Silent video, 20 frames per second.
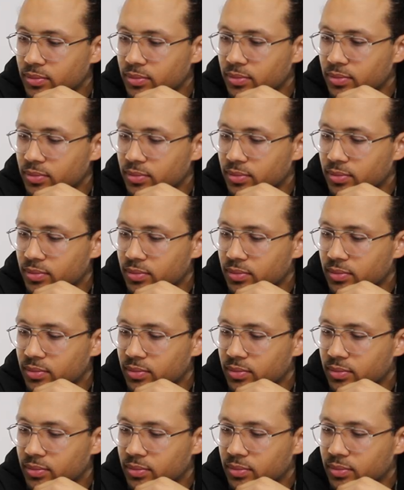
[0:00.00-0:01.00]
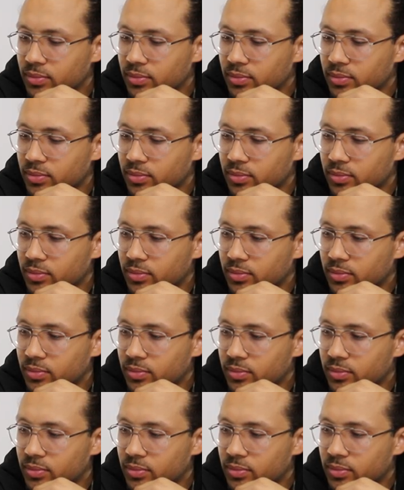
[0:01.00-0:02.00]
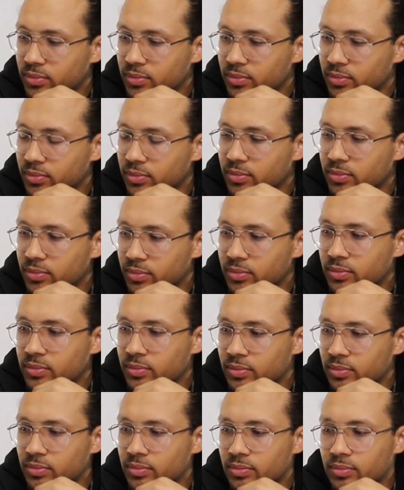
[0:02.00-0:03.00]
No words are spoken by the person on screen.